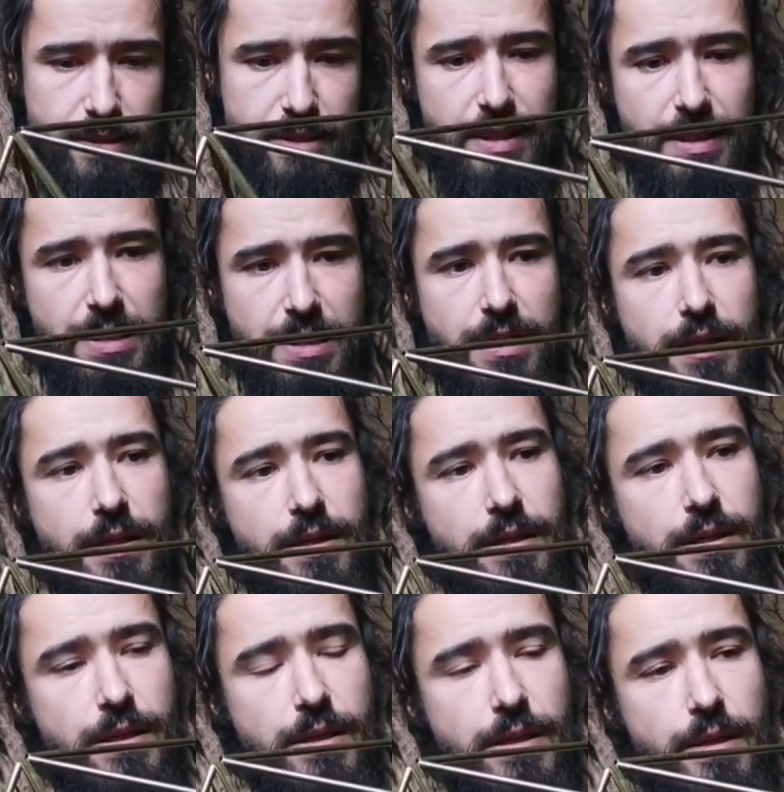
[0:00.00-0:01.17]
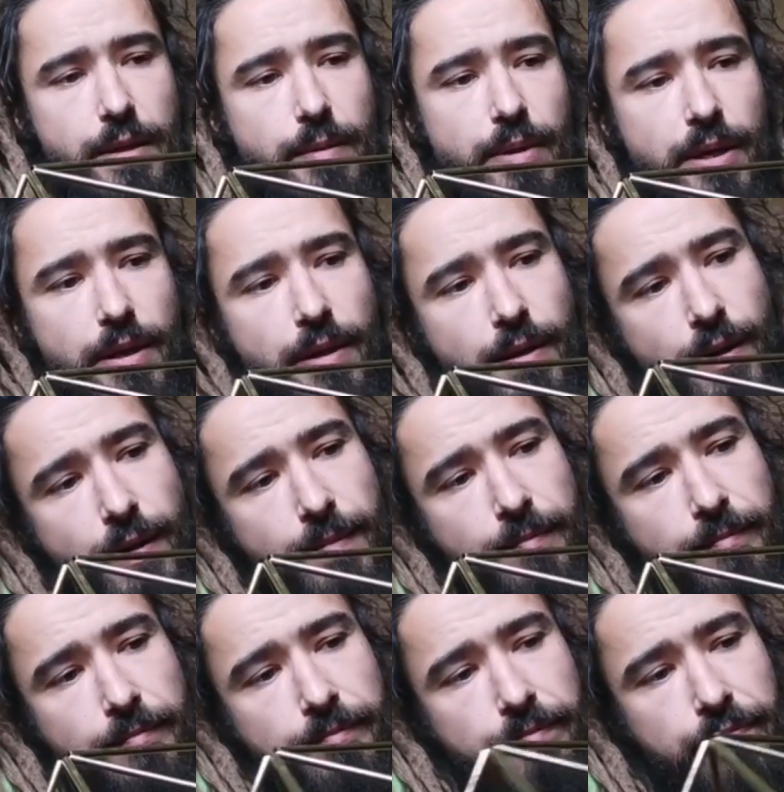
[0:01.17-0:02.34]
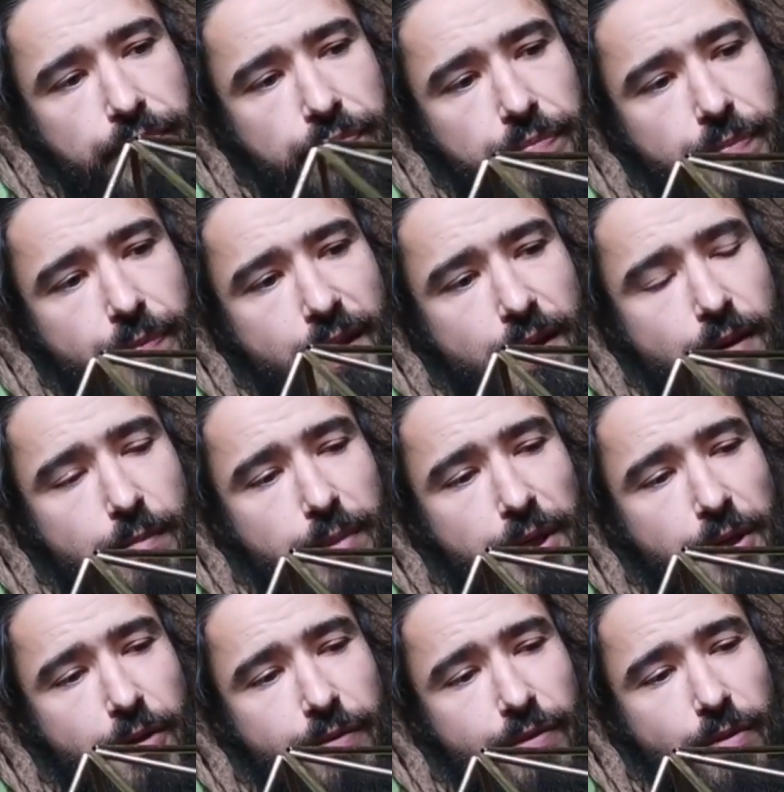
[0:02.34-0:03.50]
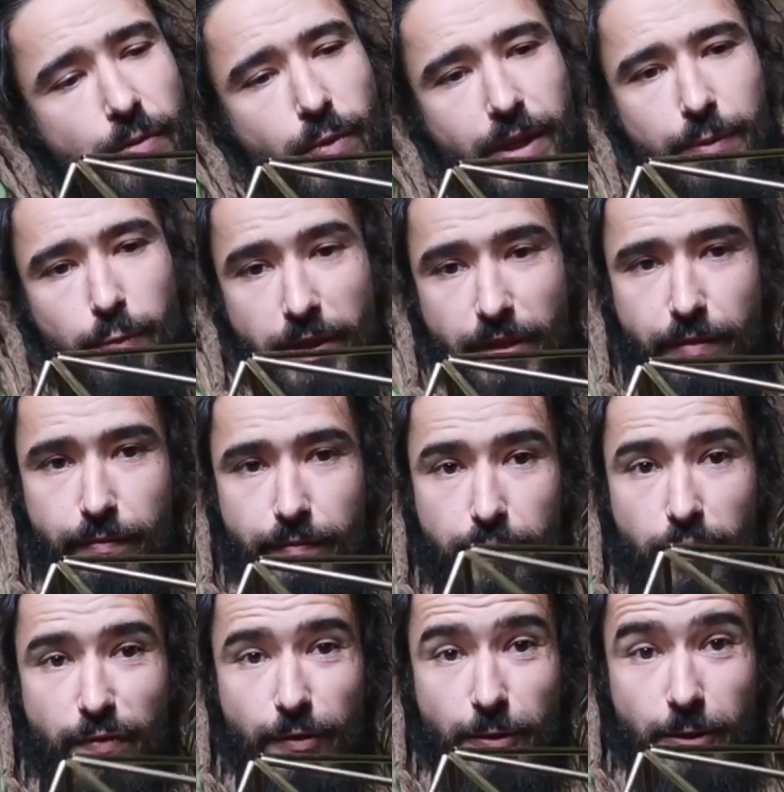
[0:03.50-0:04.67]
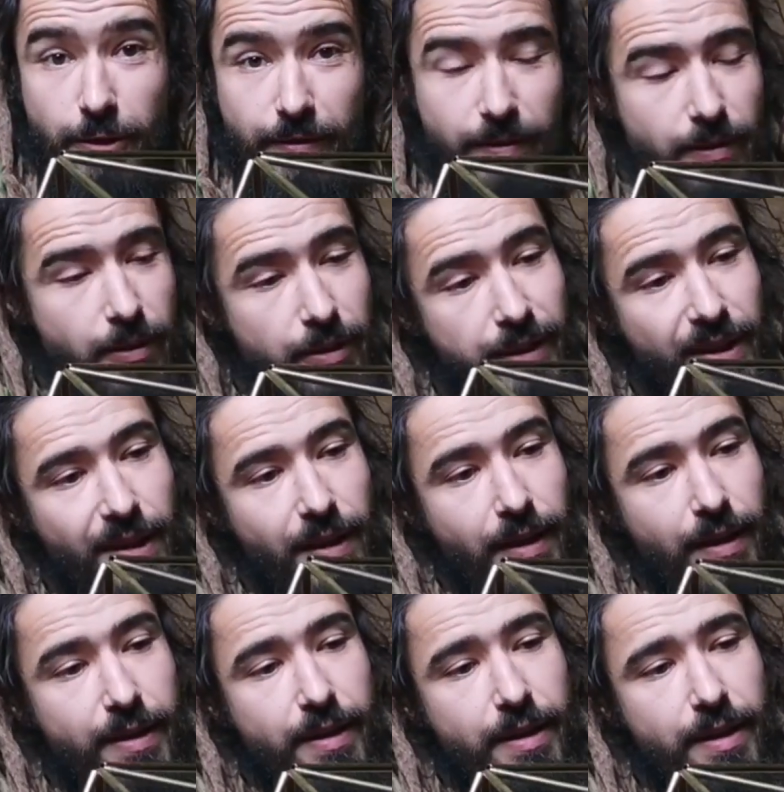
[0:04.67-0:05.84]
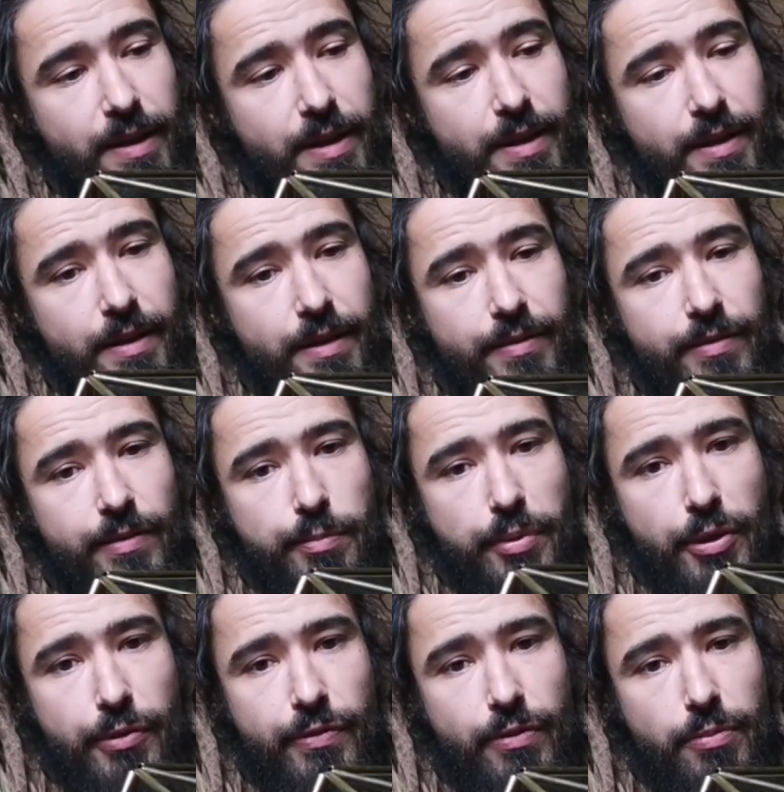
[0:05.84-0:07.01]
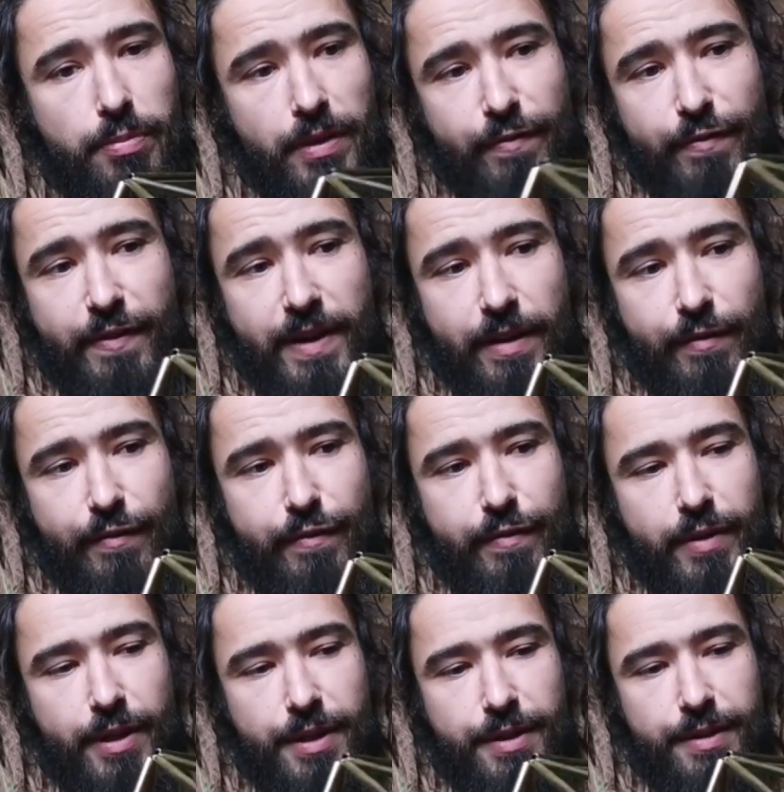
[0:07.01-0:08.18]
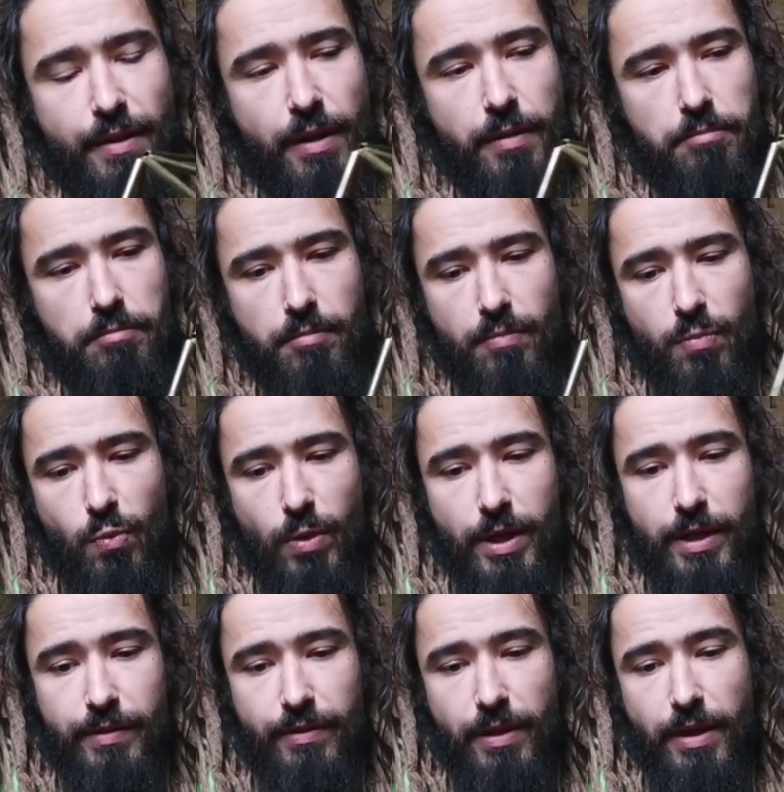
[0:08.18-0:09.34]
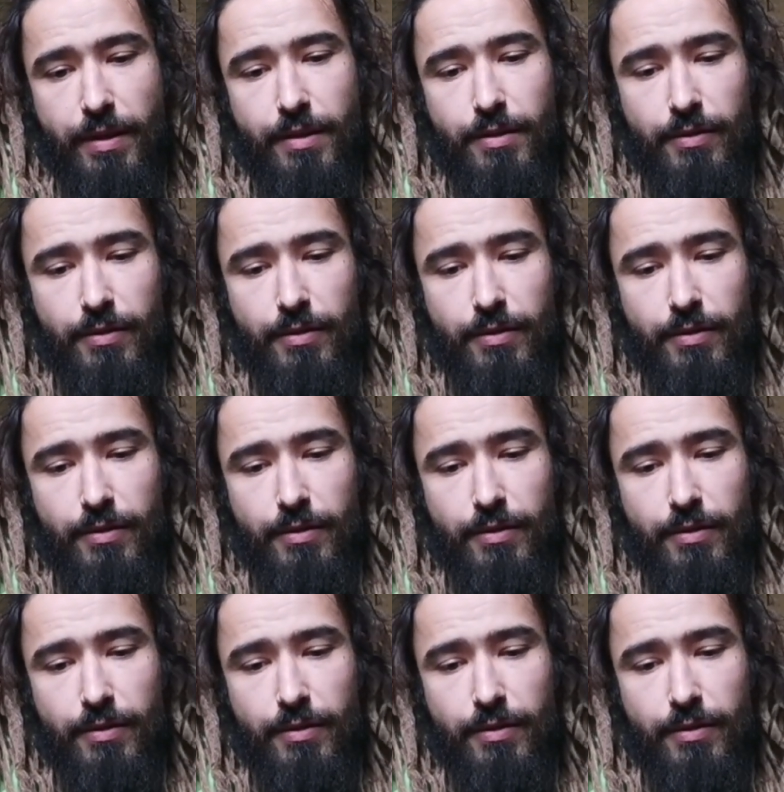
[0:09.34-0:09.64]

Um, because the one with the far on here is supposed to be 5 in time, whereas the other is going to have 6.